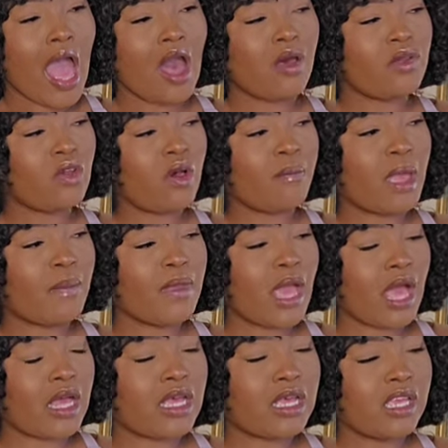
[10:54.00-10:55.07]
I don't know. Maybe
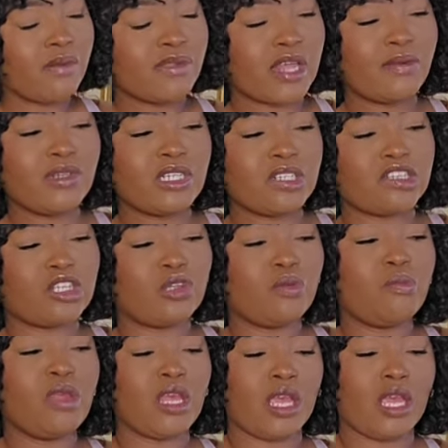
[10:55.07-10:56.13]
I could, but they were just too
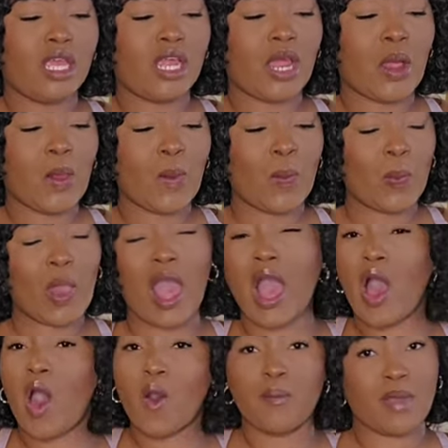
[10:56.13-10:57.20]
big.
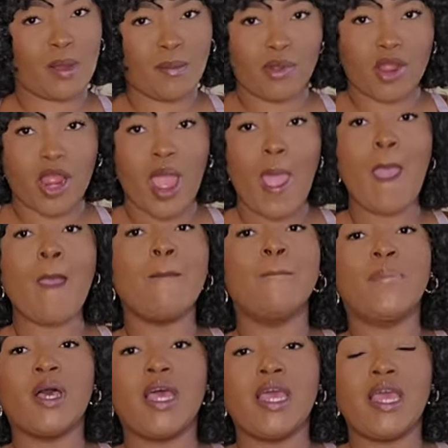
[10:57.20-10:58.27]
I don't remember.
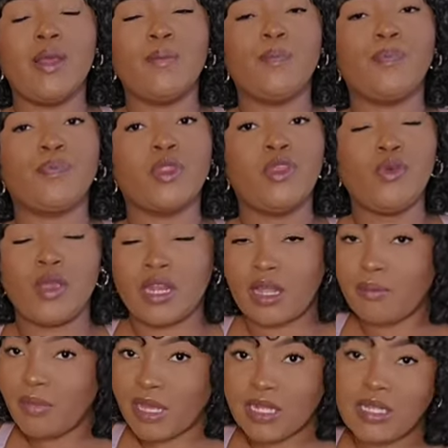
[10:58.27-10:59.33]
But you can
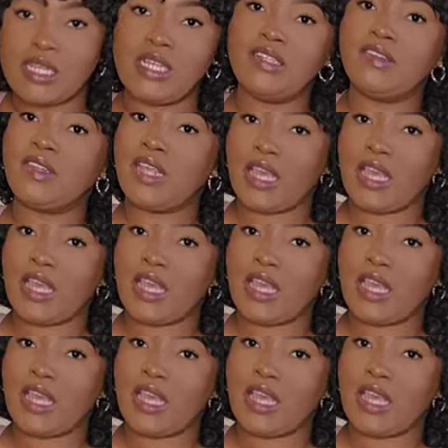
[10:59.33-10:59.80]
unbutton these